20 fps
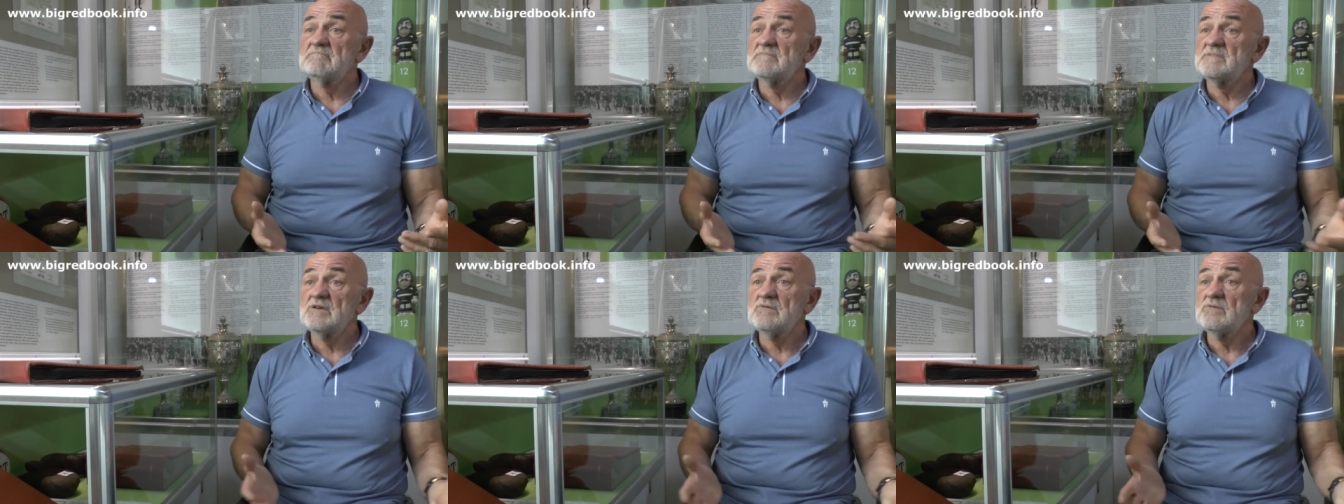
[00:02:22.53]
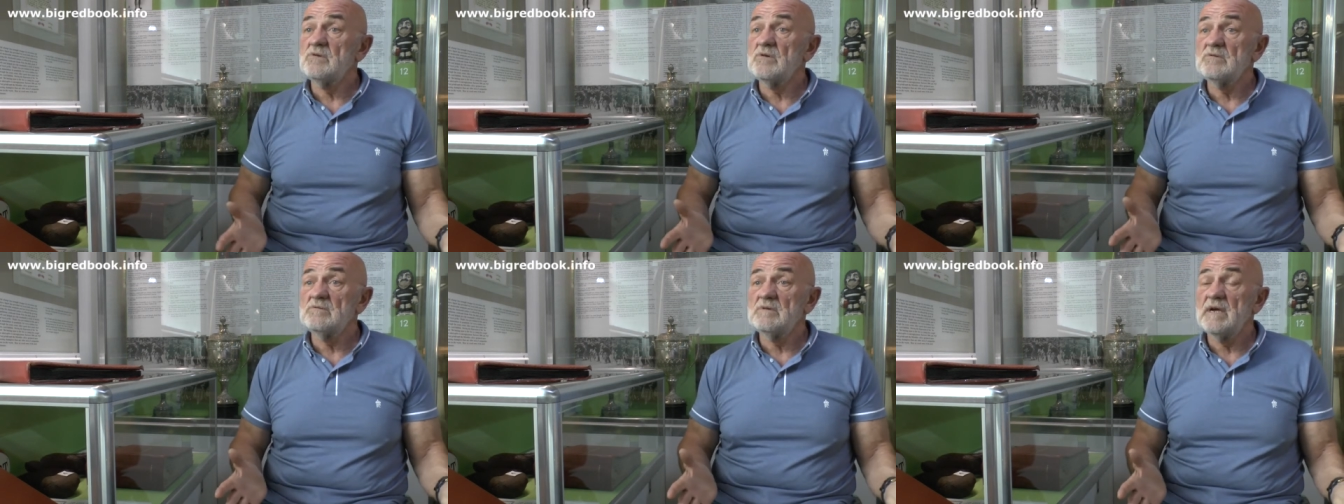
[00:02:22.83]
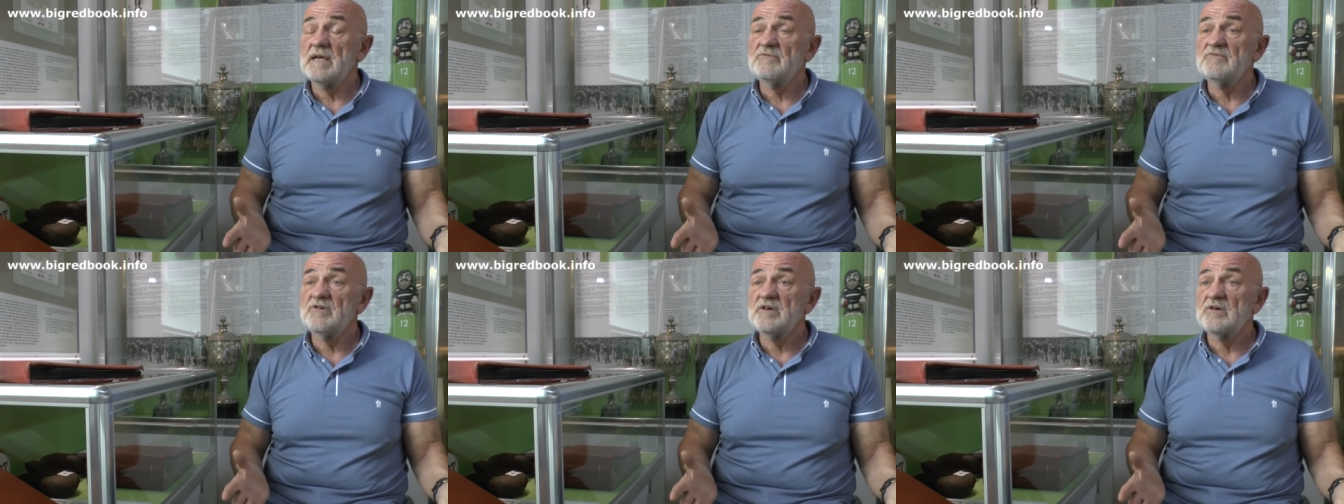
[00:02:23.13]
do you know
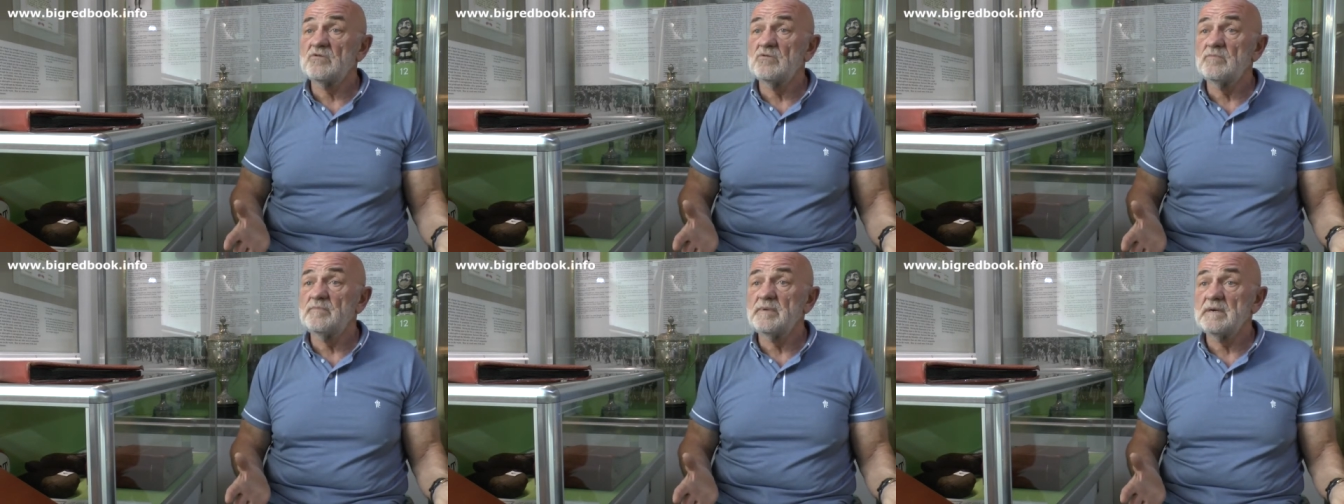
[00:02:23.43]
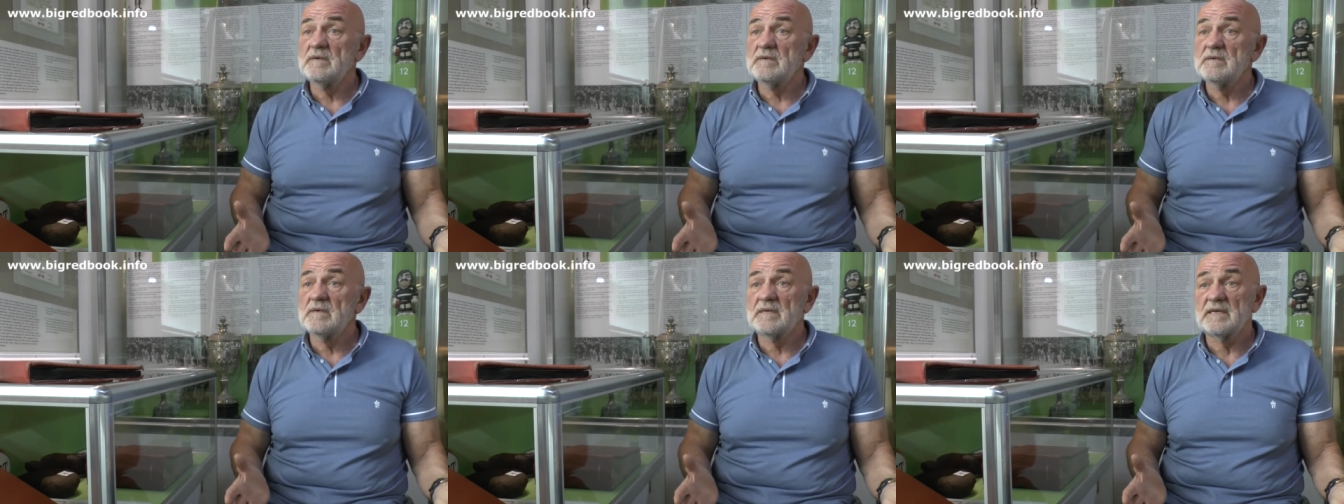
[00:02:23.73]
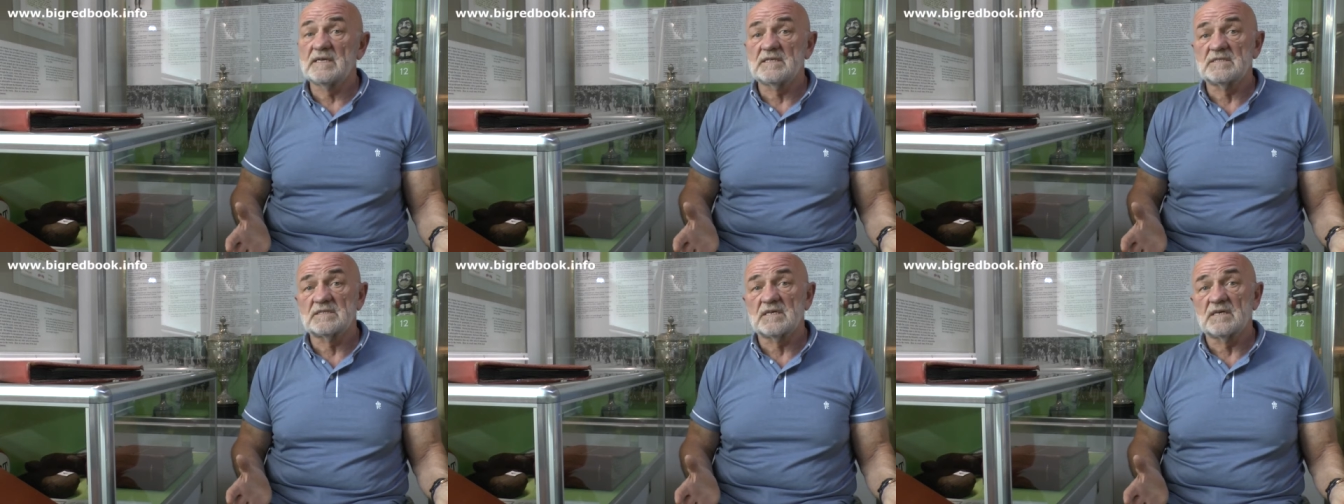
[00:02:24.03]
Henry Cooper?
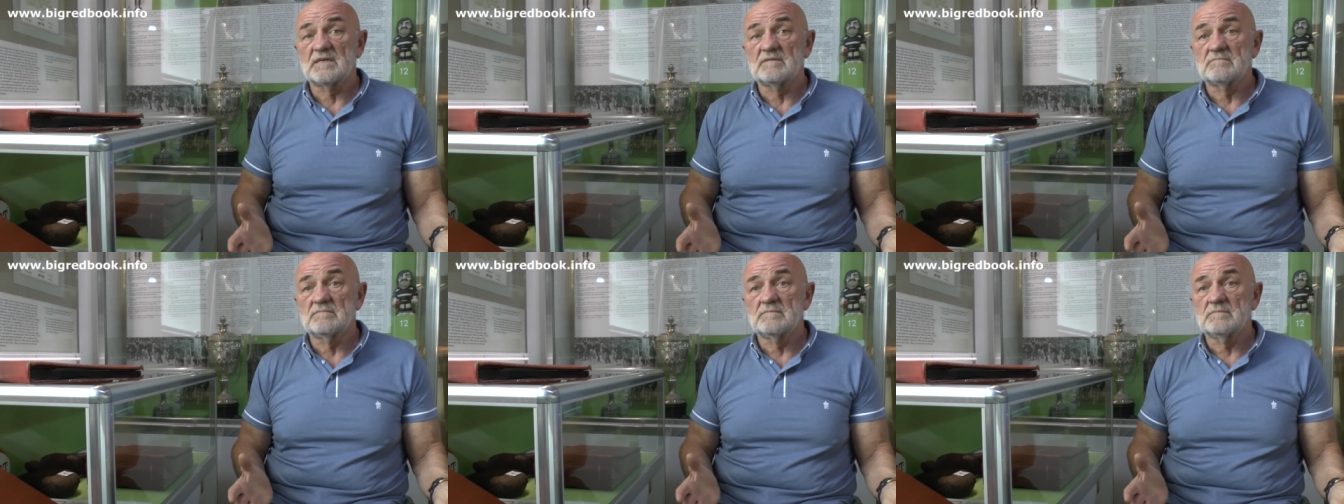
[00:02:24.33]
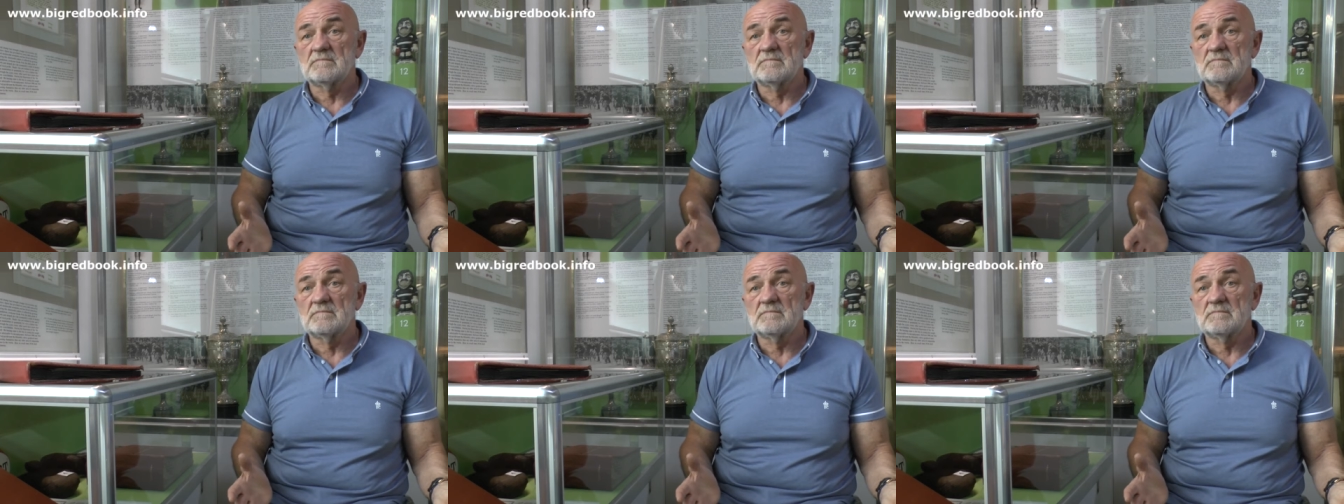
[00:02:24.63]
And I said,